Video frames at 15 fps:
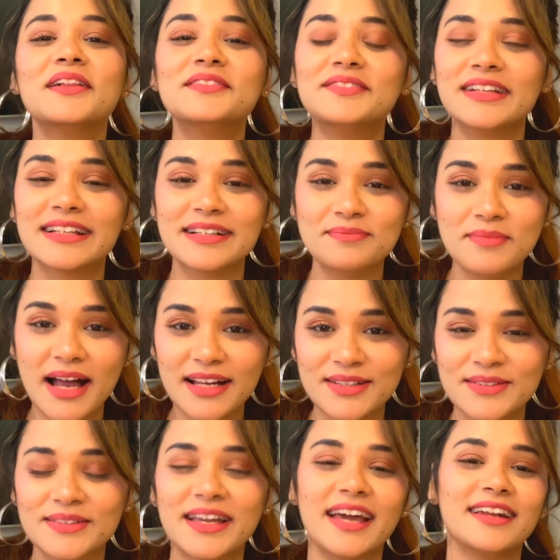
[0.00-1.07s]
welcome back to
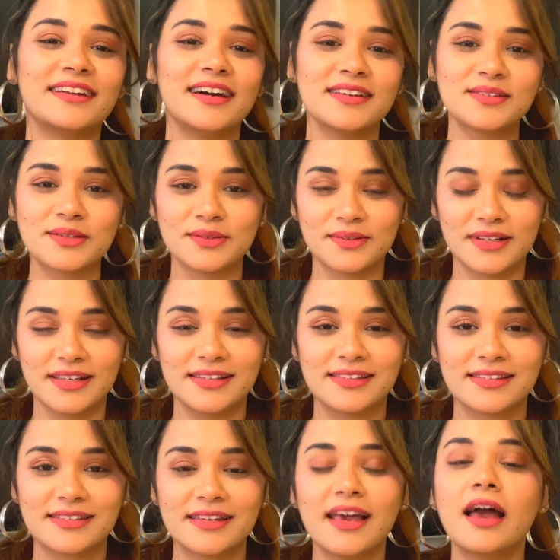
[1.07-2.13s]
Canada
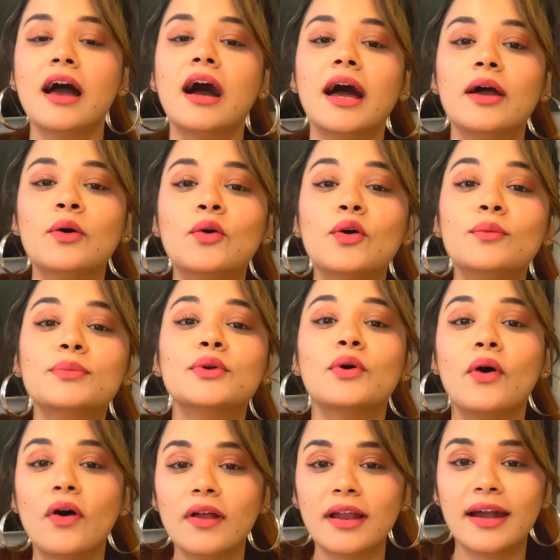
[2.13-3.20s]
Stories. I hope you
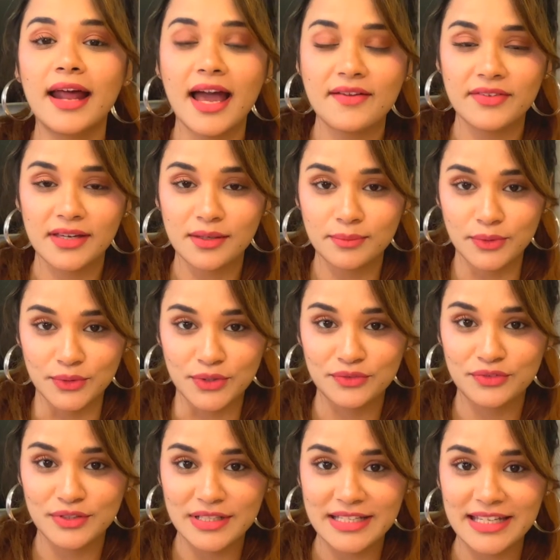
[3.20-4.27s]
all are having a beautiful
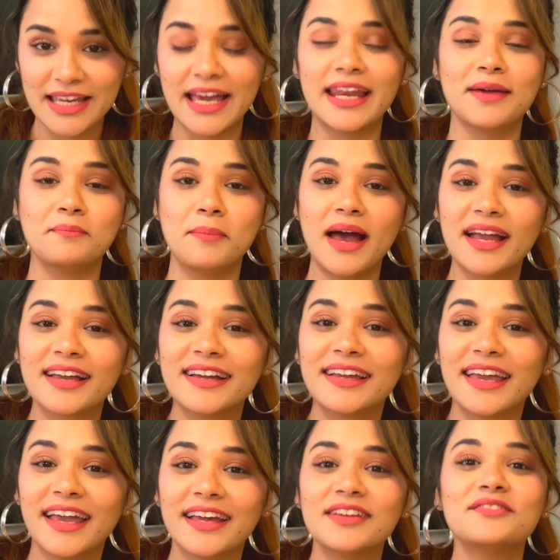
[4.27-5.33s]
day and I'm back
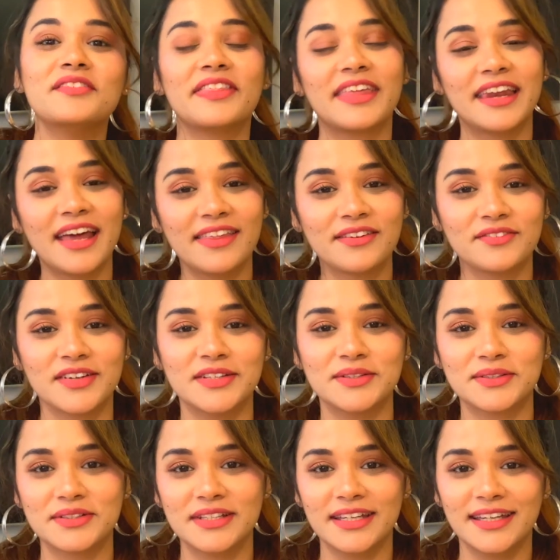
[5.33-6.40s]
again with another video
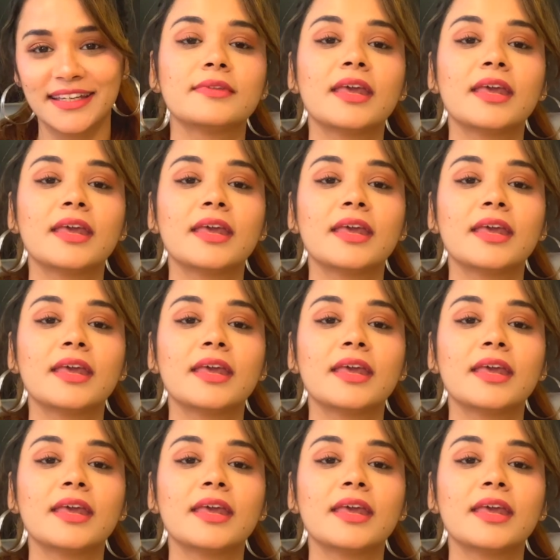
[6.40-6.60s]
today.